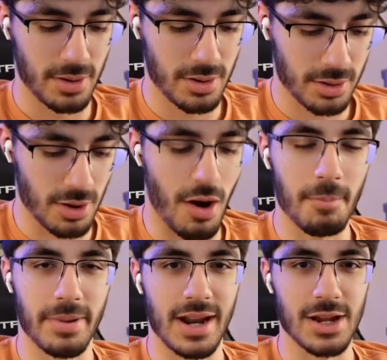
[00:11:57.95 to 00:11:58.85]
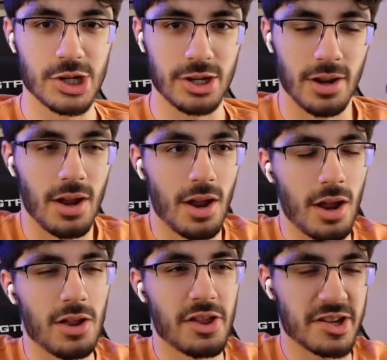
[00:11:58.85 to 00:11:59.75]
combination.
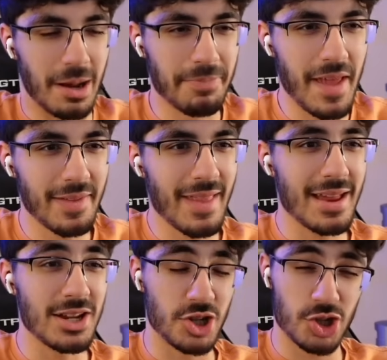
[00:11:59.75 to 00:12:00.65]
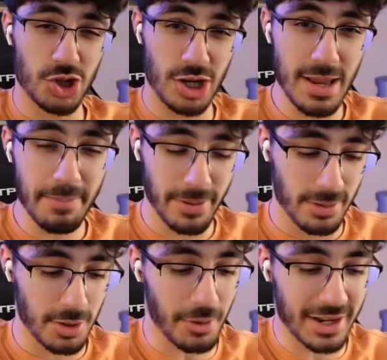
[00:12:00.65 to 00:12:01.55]
Something that is cheap.
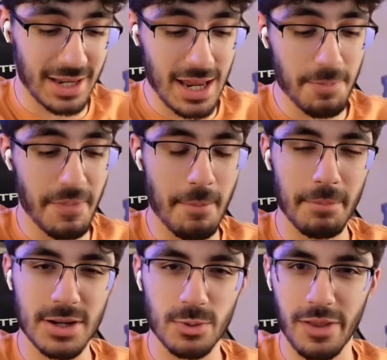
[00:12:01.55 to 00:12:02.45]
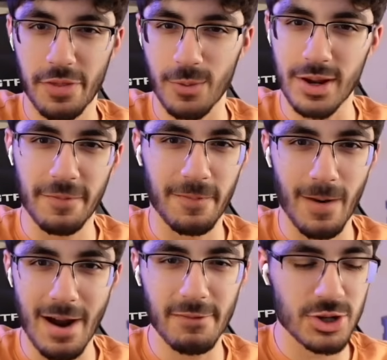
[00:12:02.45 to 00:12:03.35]
You want to keep them between 3 to
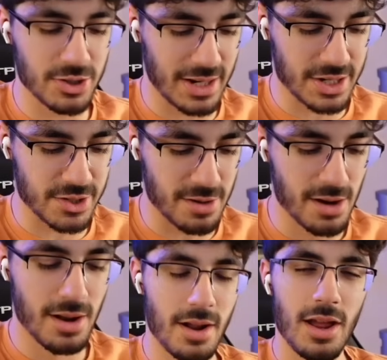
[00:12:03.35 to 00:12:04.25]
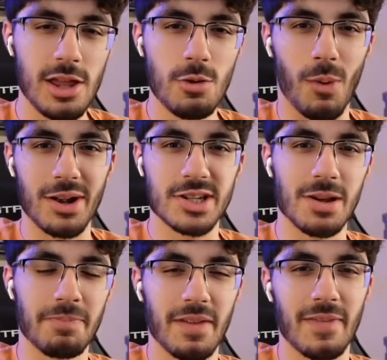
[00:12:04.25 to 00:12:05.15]
4 average elixir. You want
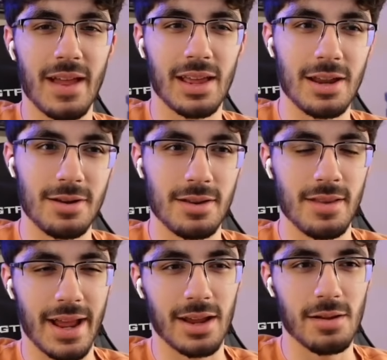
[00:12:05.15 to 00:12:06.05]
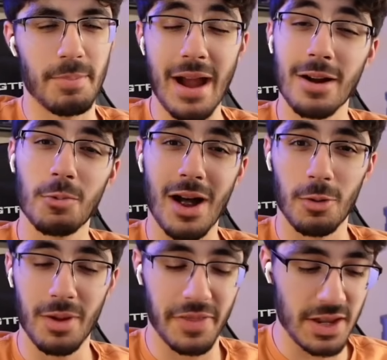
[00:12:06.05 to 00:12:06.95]
something that can pair
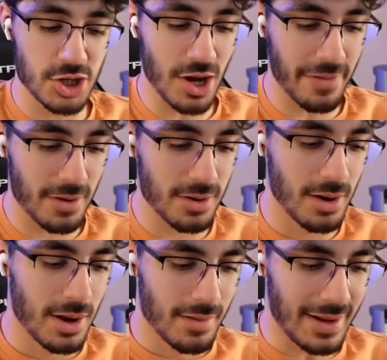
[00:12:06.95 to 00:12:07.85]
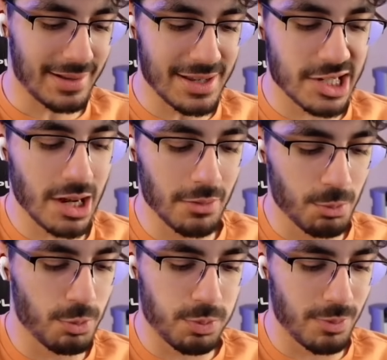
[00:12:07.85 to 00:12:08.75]
well with each other. Like, let's say,
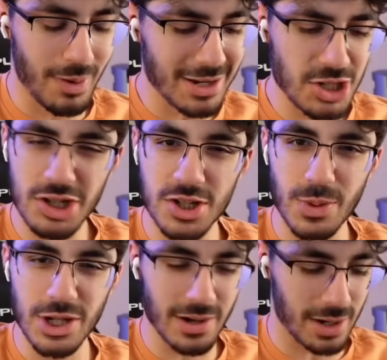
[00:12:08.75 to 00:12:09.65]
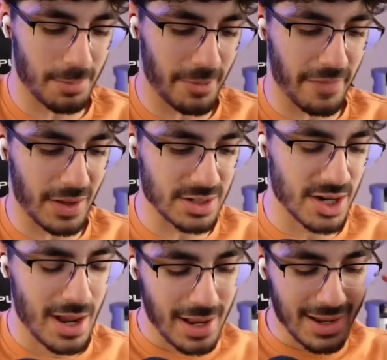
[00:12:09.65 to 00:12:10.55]
we'll actually just switch on a couple of things.
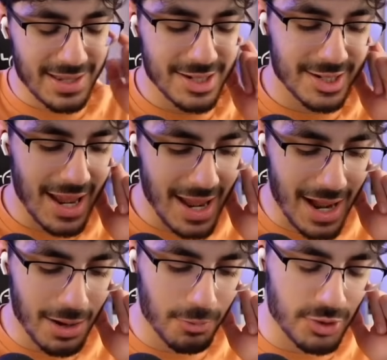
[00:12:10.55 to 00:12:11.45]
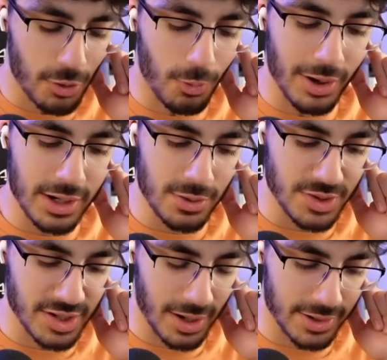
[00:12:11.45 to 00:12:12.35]
Let's say I don't want to
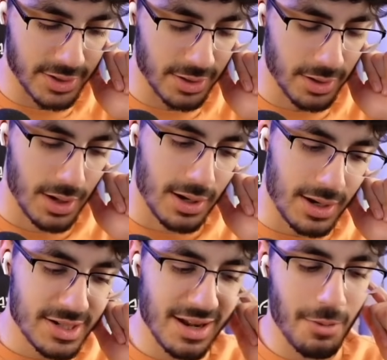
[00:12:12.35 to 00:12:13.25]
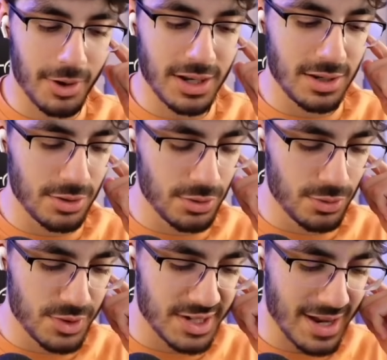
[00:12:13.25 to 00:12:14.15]
use the Hunter. Let's say I want to
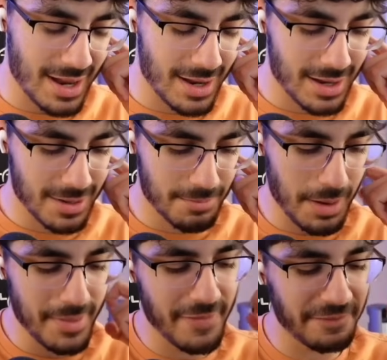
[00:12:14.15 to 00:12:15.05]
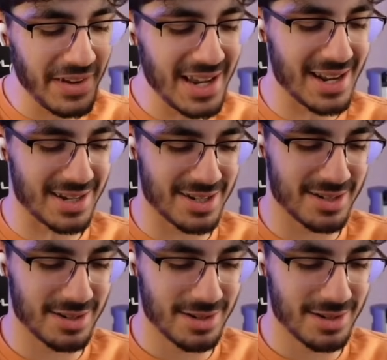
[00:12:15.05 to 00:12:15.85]
use maybe the Phoenix.